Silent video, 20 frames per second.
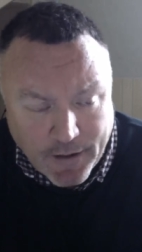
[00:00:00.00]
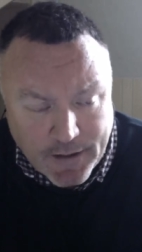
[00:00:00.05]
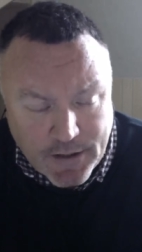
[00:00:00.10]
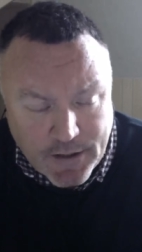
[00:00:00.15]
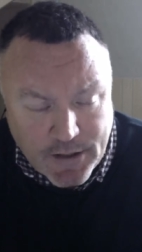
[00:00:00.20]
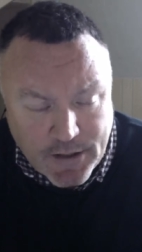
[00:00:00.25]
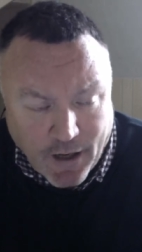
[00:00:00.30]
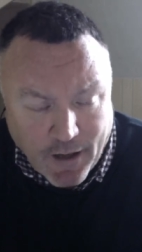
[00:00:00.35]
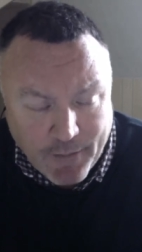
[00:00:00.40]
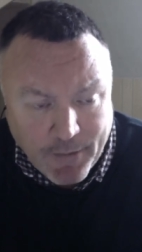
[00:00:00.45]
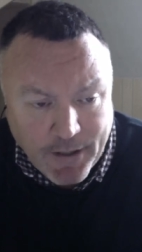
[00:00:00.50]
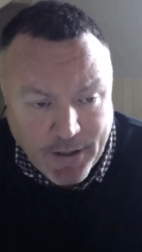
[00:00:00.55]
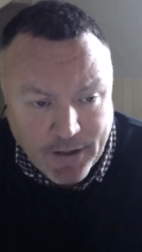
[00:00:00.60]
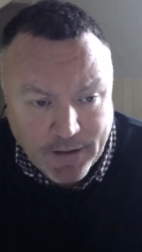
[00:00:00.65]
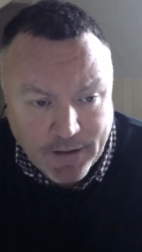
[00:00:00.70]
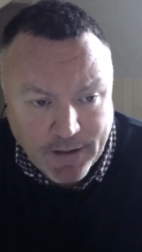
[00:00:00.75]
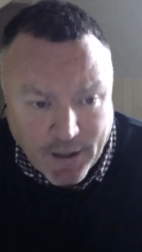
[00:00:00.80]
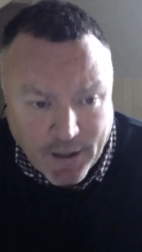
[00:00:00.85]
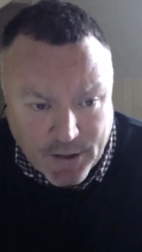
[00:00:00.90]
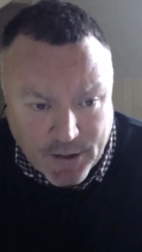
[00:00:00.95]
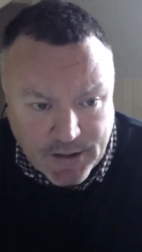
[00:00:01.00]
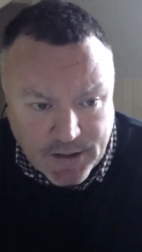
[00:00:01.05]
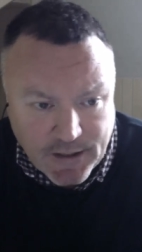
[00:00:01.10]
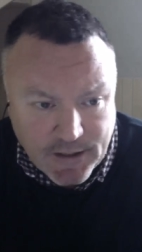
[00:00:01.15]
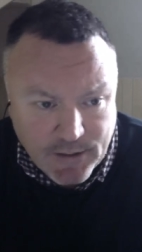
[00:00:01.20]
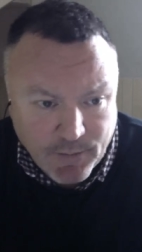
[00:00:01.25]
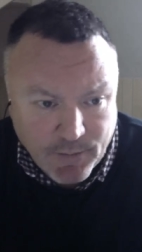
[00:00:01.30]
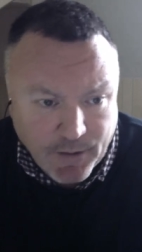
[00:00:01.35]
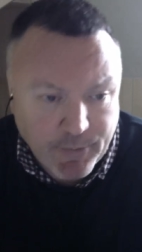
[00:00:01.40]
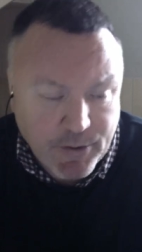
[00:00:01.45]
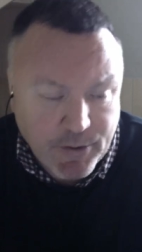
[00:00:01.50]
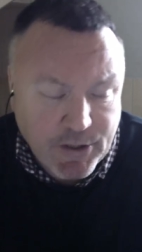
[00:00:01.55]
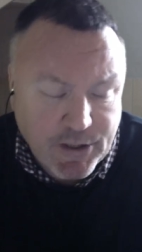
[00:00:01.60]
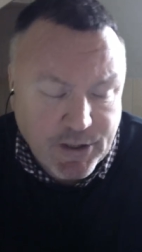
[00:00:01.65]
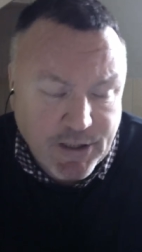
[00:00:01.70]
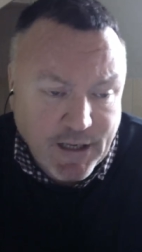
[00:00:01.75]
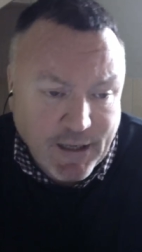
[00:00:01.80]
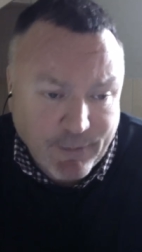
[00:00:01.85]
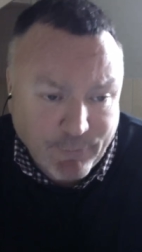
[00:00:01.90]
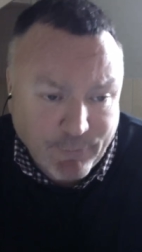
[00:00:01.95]
behind Time Hill last season when he was
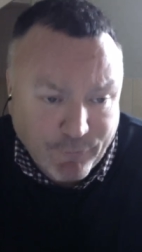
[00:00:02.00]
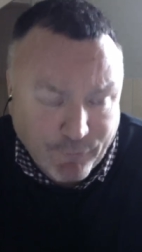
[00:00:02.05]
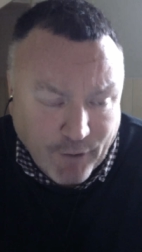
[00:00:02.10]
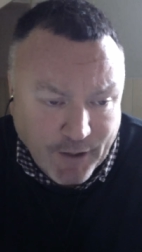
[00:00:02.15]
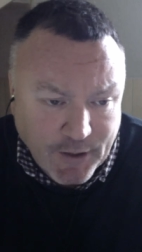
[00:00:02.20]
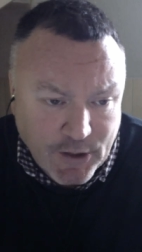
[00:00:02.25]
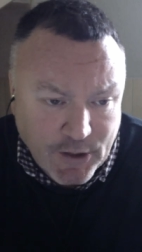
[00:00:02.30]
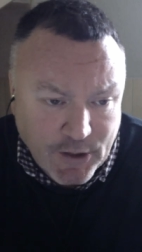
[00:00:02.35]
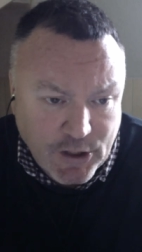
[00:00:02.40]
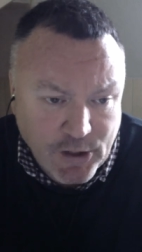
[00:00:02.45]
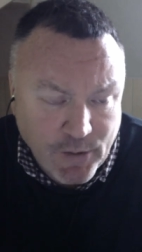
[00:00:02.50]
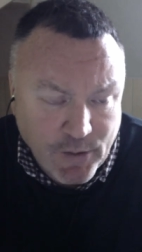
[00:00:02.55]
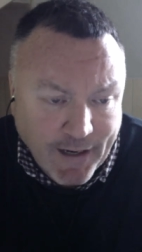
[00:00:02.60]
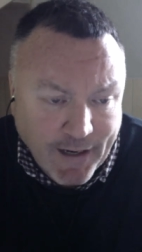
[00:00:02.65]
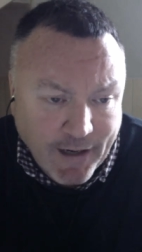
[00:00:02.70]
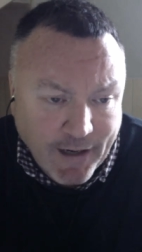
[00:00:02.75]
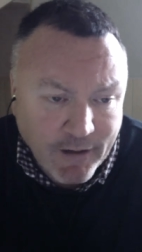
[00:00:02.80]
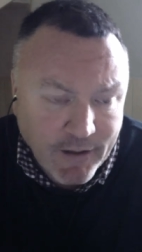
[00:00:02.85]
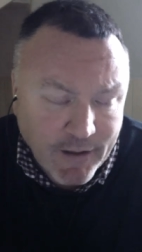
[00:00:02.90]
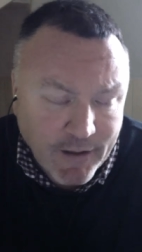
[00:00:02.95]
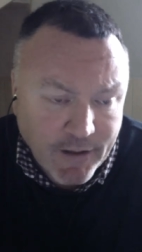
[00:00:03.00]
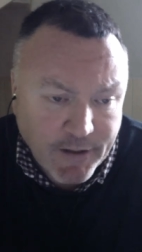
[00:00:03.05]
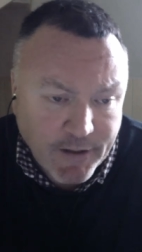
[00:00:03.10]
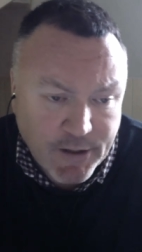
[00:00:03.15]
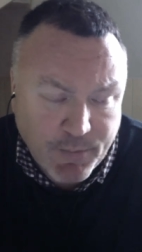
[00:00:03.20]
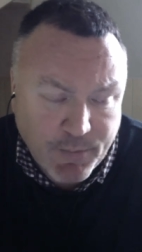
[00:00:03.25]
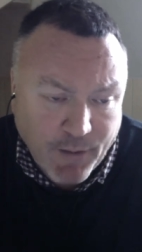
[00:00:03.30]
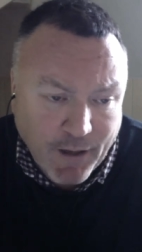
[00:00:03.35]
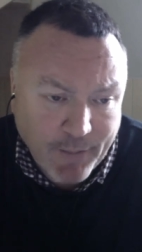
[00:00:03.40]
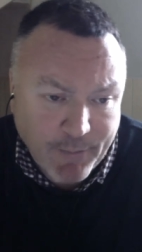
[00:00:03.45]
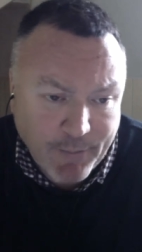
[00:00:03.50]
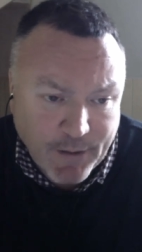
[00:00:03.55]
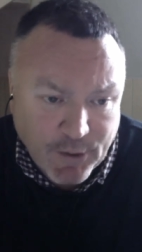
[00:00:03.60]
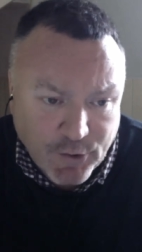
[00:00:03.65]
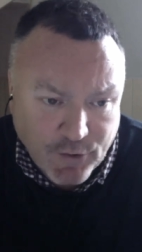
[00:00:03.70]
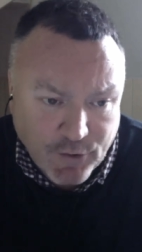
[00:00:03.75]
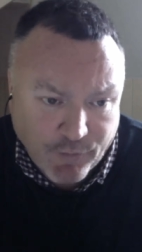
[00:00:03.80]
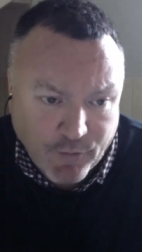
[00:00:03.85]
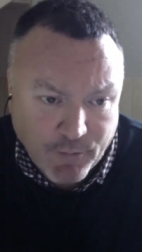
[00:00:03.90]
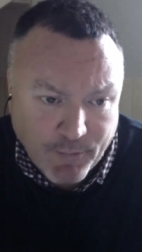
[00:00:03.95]
still in front two out despite being
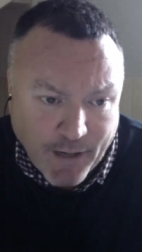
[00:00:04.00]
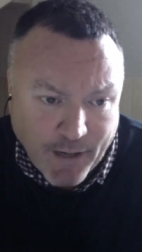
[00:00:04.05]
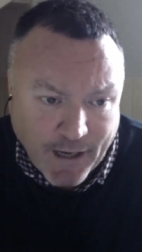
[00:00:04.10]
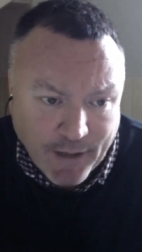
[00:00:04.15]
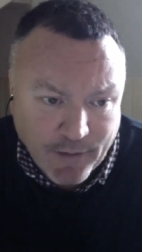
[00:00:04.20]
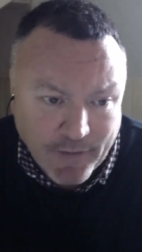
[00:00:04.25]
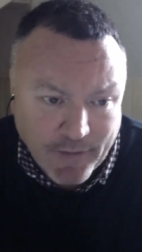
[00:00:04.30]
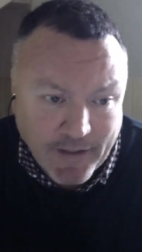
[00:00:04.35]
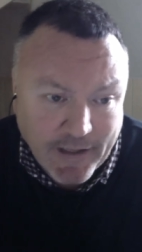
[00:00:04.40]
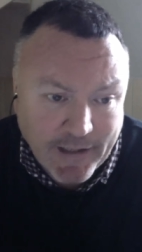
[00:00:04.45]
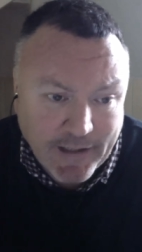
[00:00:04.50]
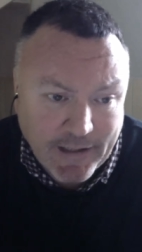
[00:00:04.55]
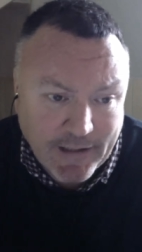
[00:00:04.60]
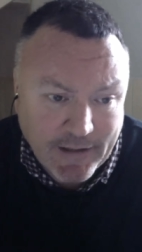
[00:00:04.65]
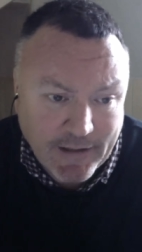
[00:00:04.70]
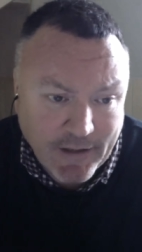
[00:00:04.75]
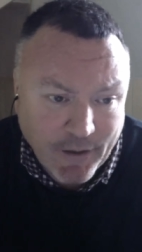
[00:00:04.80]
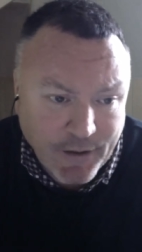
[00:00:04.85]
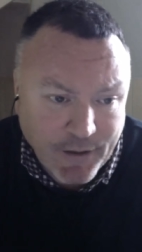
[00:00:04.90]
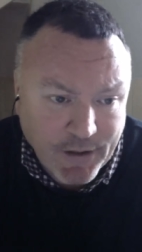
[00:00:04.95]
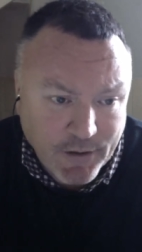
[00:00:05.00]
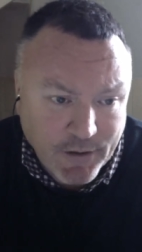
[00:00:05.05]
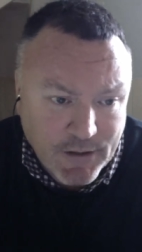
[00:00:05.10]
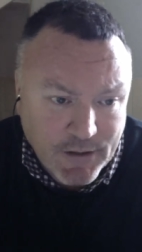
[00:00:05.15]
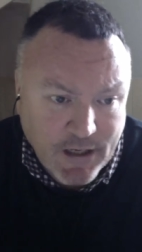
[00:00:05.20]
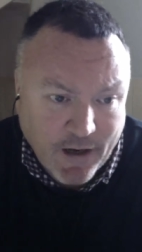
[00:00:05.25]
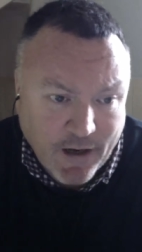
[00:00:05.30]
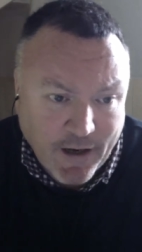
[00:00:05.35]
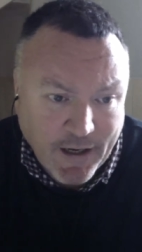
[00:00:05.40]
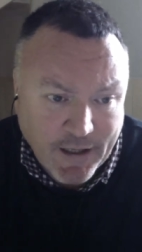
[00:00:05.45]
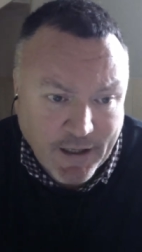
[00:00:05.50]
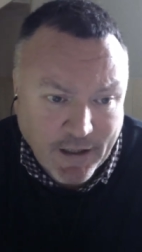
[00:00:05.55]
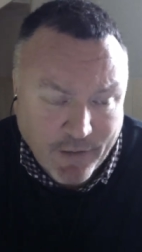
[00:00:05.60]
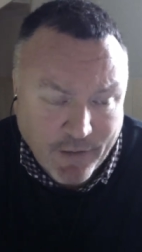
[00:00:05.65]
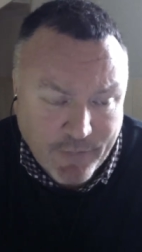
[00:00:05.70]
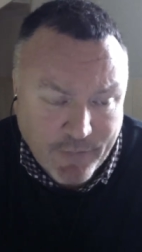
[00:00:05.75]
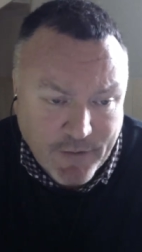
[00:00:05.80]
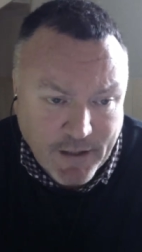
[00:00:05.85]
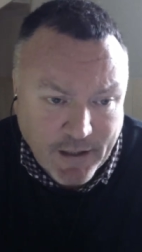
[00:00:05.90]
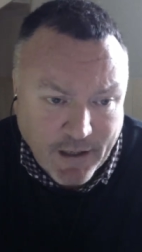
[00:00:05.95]
driven mad on the lead, and he only got tired
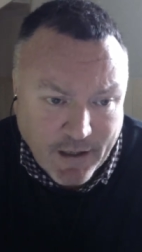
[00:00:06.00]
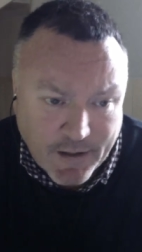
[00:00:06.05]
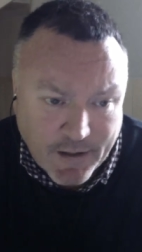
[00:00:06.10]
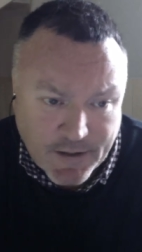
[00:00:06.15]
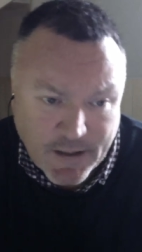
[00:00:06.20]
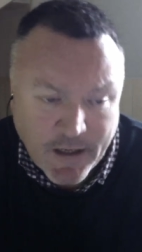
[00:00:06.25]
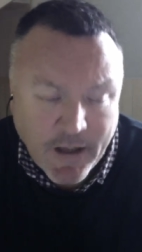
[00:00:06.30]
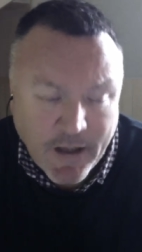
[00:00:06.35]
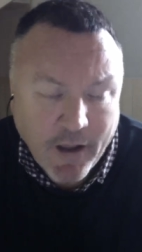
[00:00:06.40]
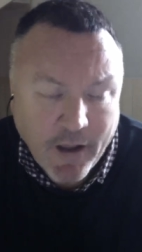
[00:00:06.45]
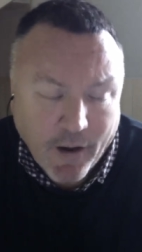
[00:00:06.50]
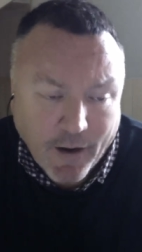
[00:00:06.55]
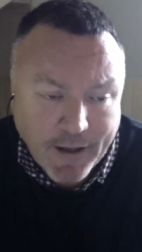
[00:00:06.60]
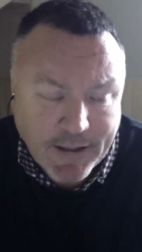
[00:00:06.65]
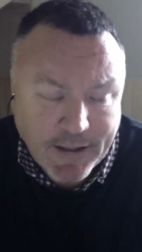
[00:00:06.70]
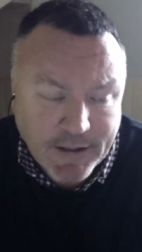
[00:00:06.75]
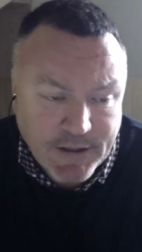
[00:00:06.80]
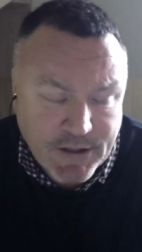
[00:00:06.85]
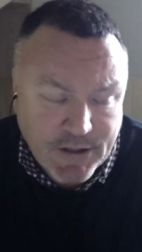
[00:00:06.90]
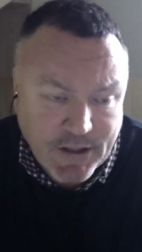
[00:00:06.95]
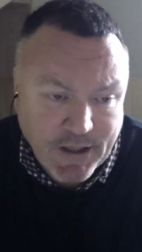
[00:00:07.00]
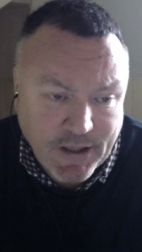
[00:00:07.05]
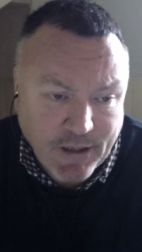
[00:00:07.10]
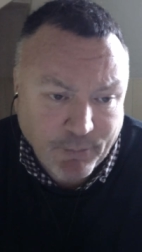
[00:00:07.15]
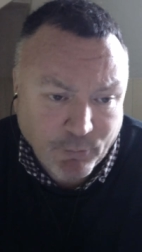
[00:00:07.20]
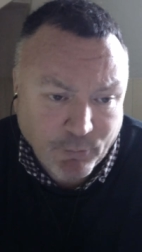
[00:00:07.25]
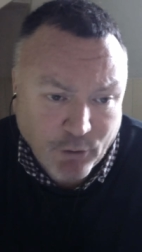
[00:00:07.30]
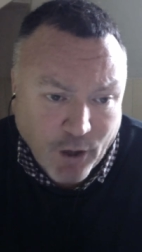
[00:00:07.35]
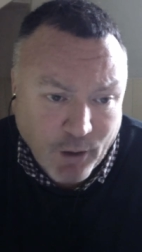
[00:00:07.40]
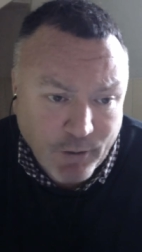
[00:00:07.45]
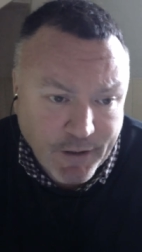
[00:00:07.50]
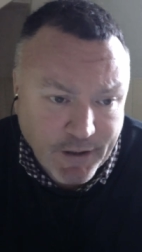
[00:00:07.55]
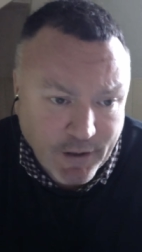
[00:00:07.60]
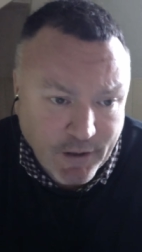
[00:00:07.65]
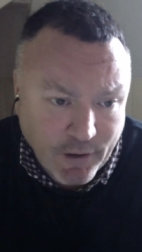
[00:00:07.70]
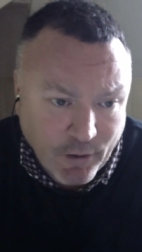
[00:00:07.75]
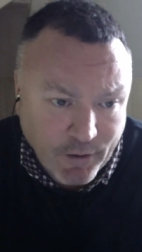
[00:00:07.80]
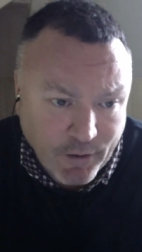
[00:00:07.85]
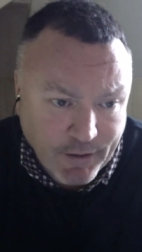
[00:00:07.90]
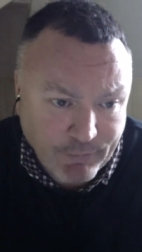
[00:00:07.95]
after the last. I could see him rolling
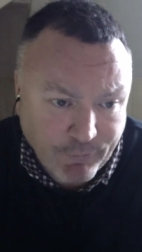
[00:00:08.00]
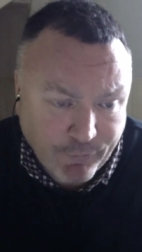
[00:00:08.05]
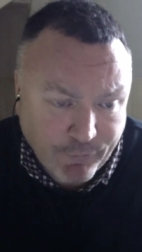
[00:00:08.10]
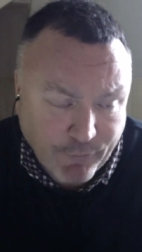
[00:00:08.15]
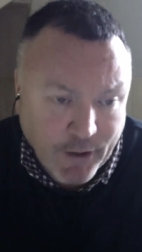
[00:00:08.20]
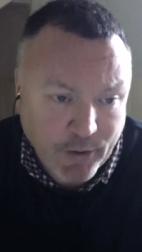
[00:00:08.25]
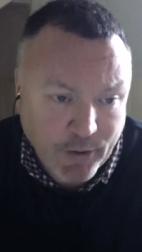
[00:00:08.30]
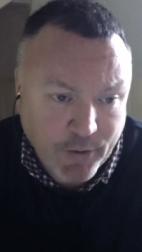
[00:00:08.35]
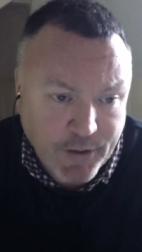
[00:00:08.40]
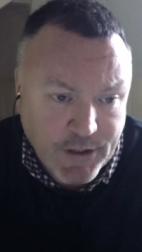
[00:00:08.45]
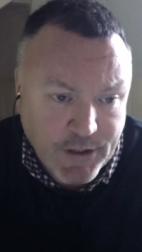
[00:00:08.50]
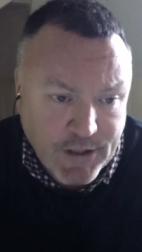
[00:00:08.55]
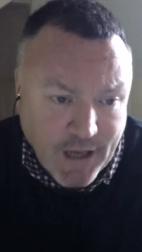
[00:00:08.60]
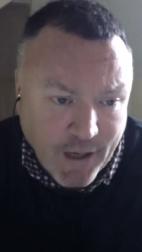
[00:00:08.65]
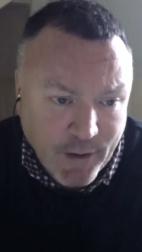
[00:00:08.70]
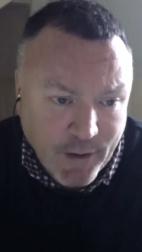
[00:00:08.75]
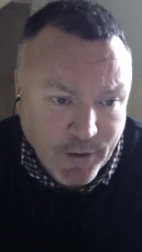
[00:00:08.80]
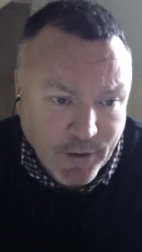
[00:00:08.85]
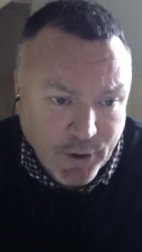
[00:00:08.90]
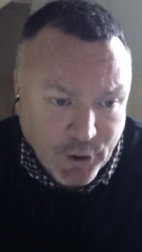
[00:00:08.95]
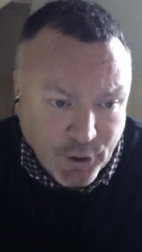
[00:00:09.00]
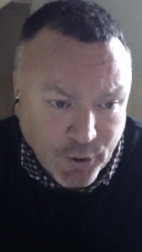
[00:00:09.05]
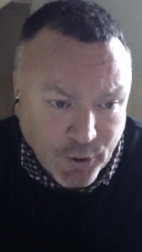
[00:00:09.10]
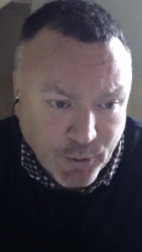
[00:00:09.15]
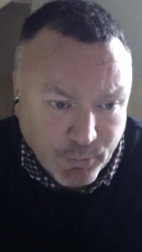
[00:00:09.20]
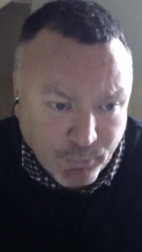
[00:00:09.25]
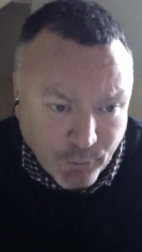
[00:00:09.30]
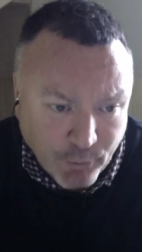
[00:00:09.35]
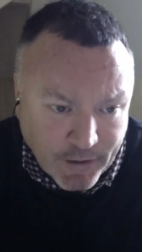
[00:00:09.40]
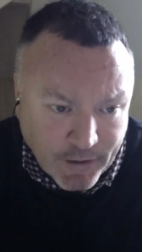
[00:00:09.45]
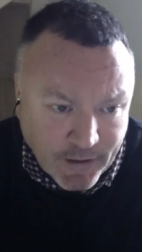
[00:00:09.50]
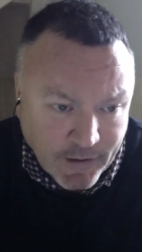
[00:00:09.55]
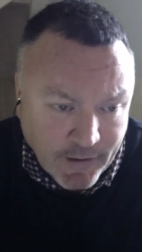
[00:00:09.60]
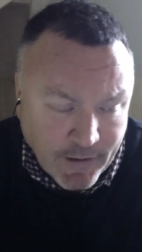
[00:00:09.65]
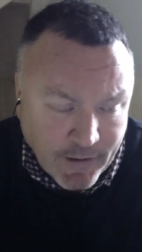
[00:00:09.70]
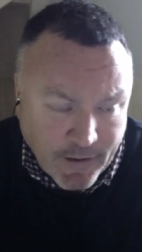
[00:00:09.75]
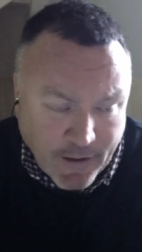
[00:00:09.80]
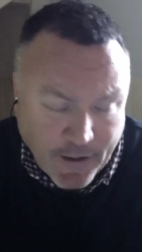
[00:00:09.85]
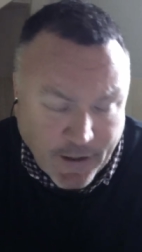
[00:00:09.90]
along in front on his own at Newbury